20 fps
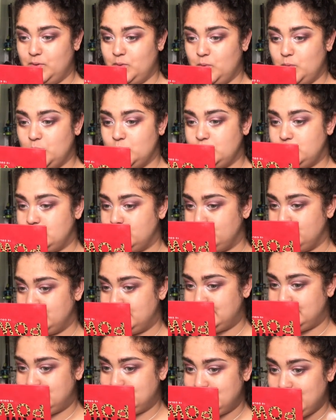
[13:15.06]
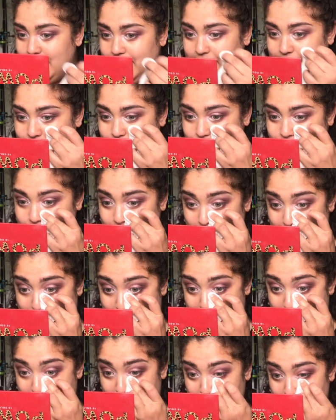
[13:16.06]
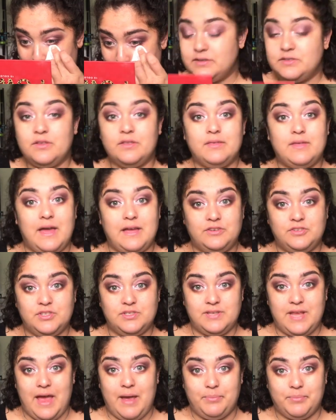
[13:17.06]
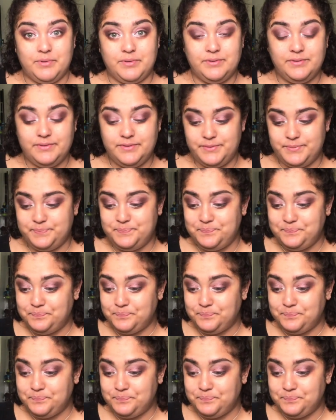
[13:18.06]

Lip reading: Awesome stuff, man. So that just happened.